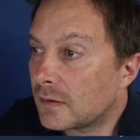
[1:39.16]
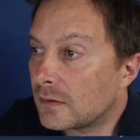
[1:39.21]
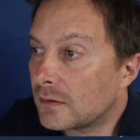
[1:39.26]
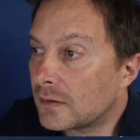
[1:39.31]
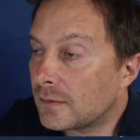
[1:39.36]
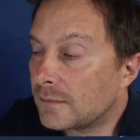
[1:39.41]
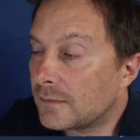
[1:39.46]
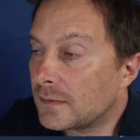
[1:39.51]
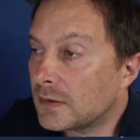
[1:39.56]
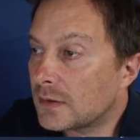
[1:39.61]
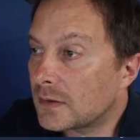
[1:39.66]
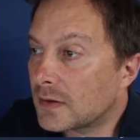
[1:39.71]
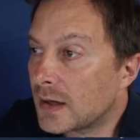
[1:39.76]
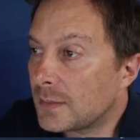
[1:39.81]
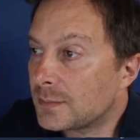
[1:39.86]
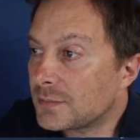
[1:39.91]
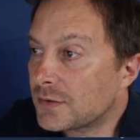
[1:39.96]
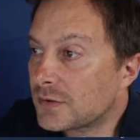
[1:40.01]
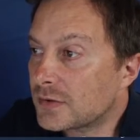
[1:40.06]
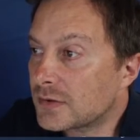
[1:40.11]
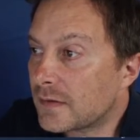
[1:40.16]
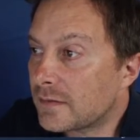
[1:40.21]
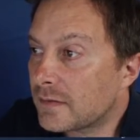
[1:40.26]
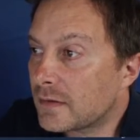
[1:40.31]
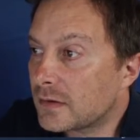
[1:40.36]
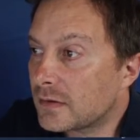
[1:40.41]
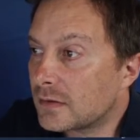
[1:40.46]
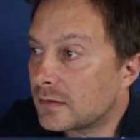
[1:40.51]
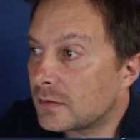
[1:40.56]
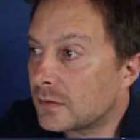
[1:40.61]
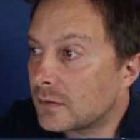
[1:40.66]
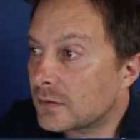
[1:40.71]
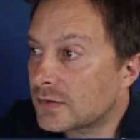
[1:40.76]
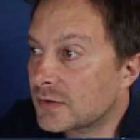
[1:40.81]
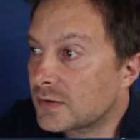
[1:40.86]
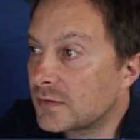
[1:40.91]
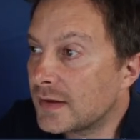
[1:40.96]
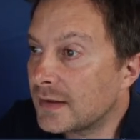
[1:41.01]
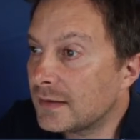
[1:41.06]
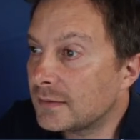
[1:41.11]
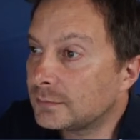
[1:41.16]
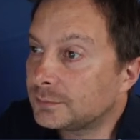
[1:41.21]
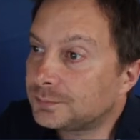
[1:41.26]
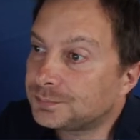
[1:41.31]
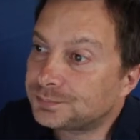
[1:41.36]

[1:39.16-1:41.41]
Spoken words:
the video captures of your screen.